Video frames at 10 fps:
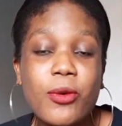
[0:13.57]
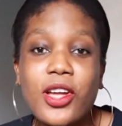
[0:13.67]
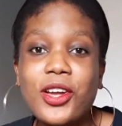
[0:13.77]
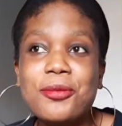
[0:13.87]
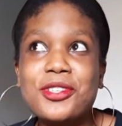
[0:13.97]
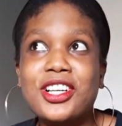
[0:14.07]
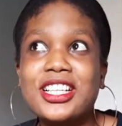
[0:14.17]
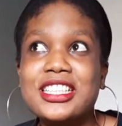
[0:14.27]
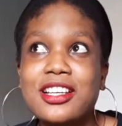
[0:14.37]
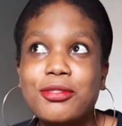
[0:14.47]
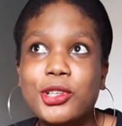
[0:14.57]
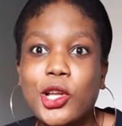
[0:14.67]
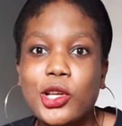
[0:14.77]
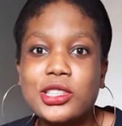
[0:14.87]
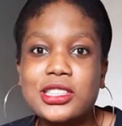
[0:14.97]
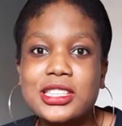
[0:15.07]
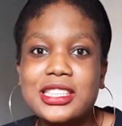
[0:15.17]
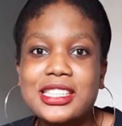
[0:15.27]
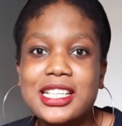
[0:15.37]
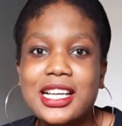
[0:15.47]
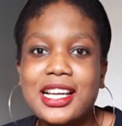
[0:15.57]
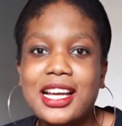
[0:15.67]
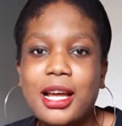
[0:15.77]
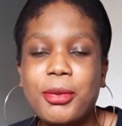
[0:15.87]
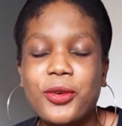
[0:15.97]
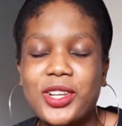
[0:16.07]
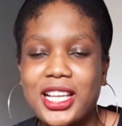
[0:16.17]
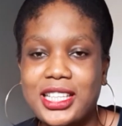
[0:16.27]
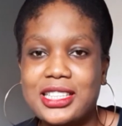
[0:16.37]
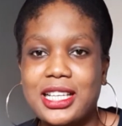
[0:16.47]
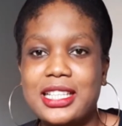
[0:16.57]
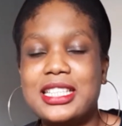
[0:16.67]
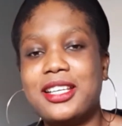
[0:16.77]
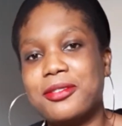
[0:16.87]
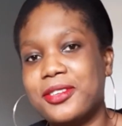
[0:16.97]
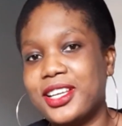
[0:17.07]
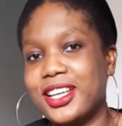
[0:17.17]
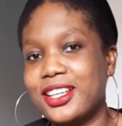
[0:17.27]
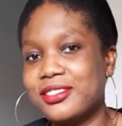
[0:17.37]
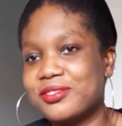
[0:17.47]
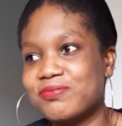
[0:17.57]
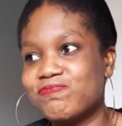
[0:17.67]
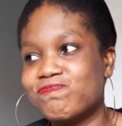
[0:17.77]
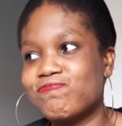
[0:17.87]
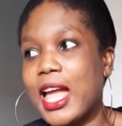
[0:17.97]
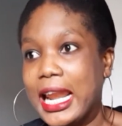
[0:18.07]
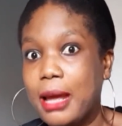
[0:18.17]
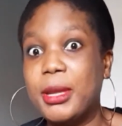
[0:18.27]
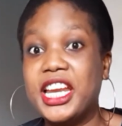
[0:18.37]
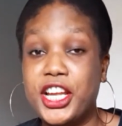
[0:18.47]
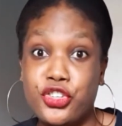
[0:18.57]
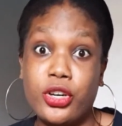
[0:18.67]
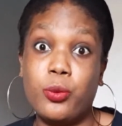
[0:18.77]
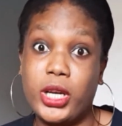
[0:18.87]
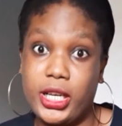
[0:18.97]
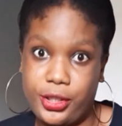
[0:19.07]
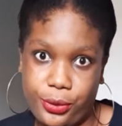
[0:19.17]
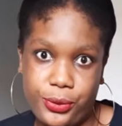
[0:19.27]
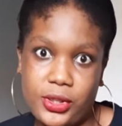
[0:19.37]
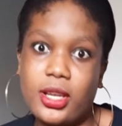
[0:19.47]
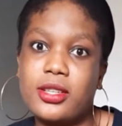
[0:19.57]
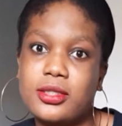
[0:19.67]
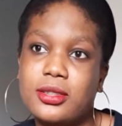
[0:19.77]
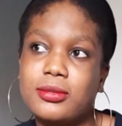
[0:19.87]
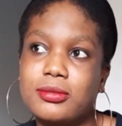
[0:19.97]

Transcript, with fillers: welcome to Anita Vlogs. I'm a Anita Itefe and I'm a Nigerian wedding enthusiast.